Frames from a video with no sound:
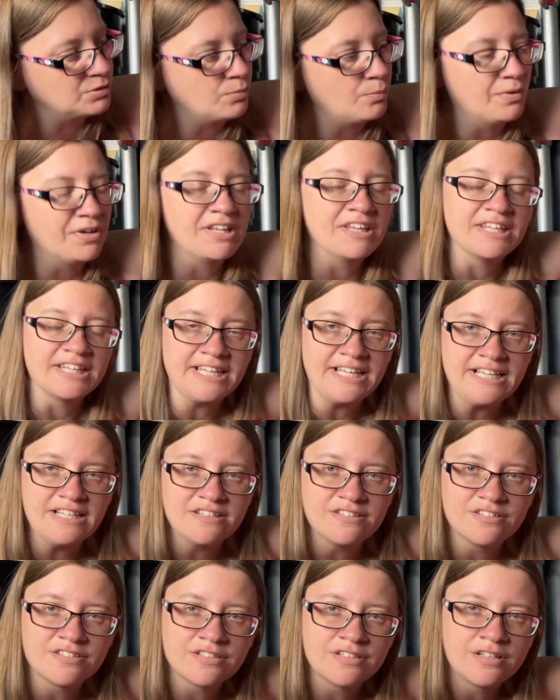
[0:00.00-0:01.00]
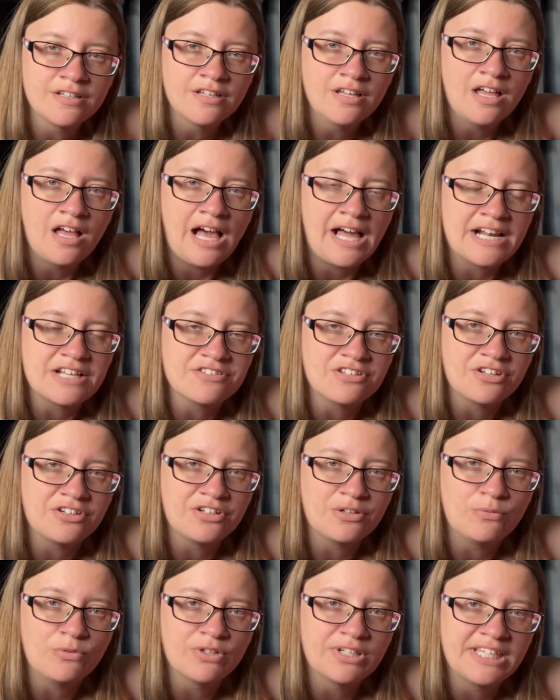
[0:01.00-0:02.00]
on one of these I don't know
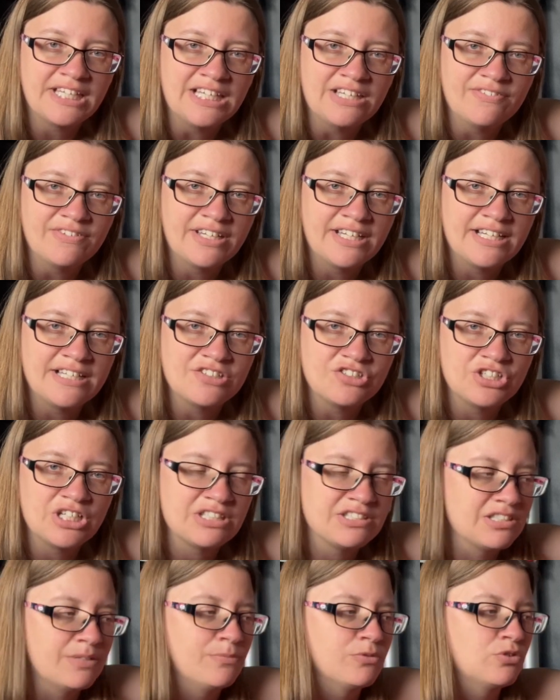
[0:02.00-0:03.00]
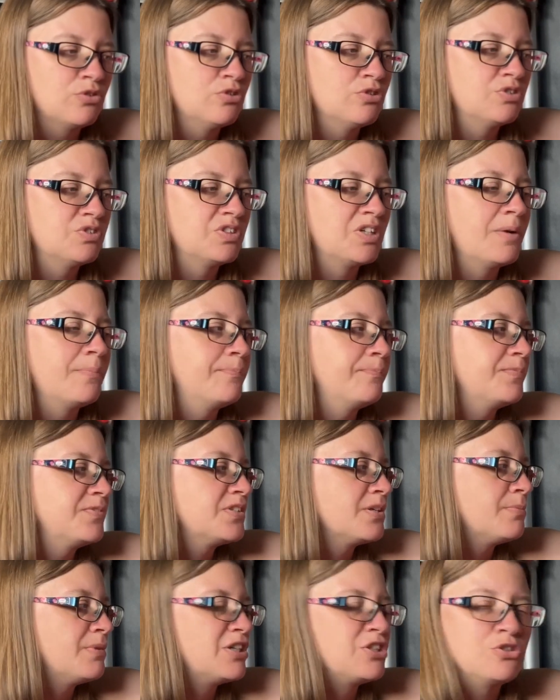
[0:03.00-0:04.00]
what keyring it is yet. Someone got some, so
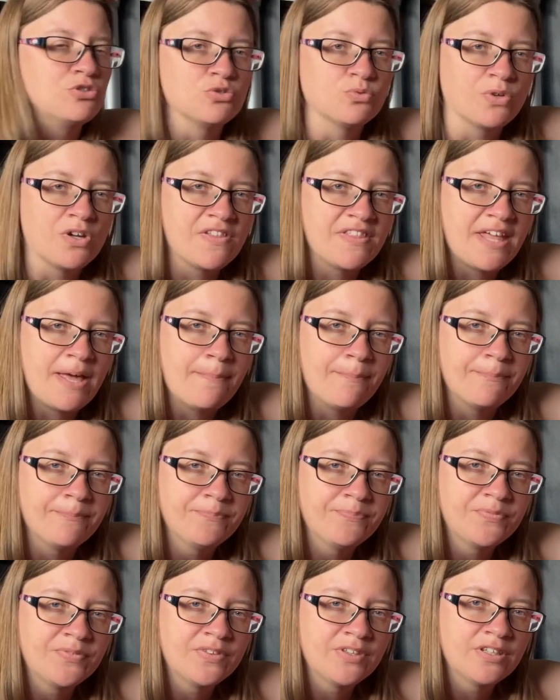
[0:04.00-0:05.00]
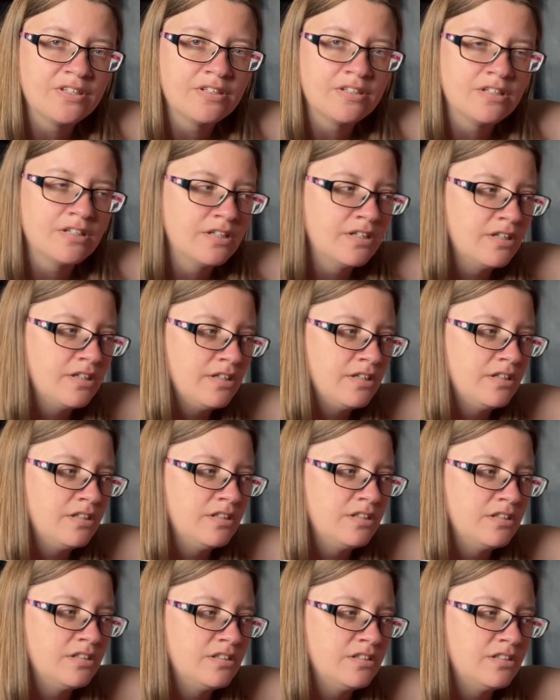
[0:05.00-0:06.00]
I might use one of them.
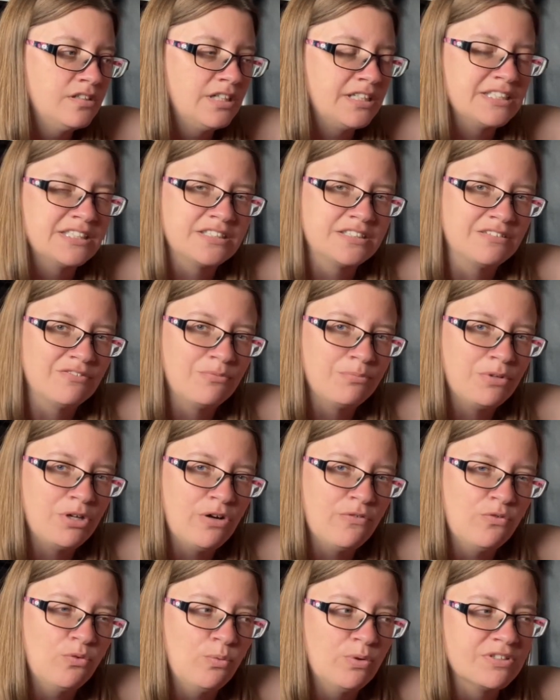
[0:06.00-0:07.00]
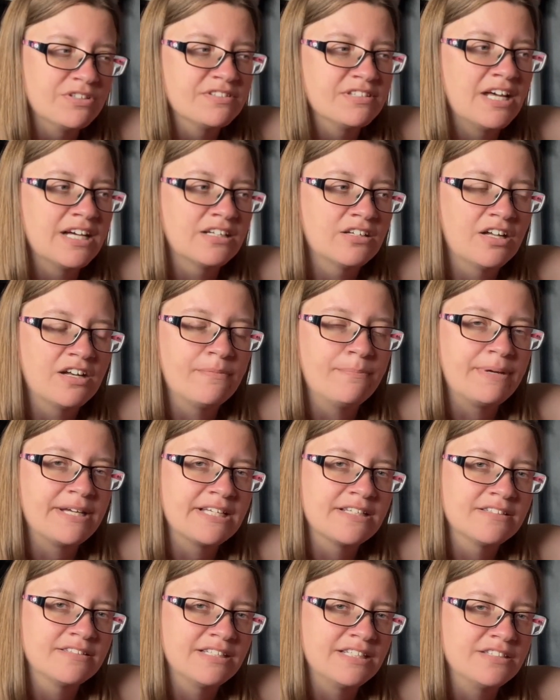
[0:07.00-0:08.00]
And it's not Marvel ones, that kind of
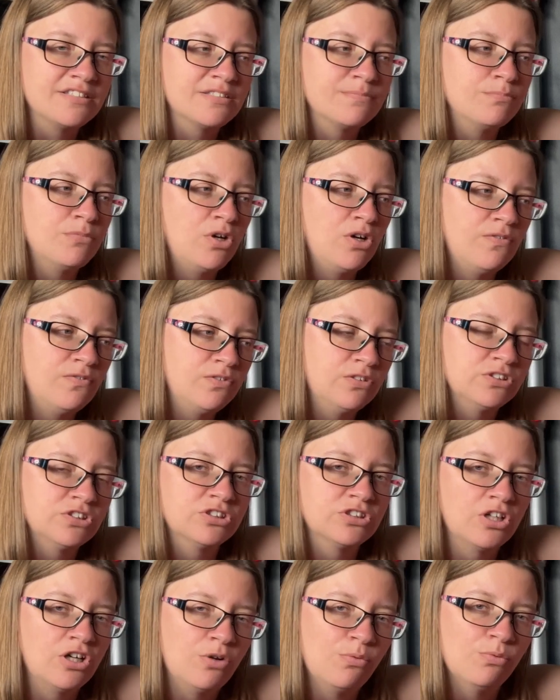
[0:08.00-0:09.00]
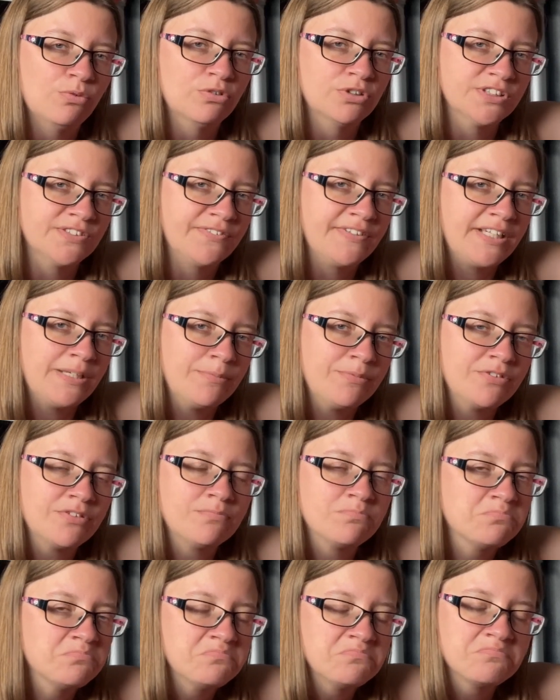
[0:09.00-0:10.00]
makes sense. Marvel and Star Wars themed
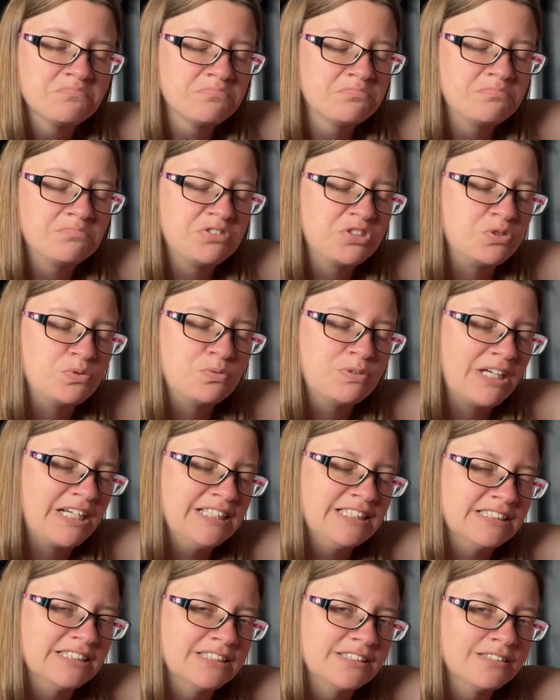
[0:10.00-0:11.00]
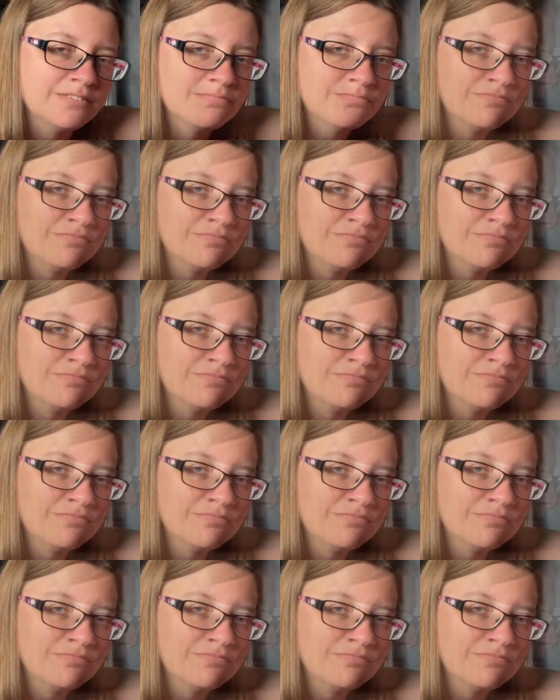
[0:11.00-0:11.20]
suitcases.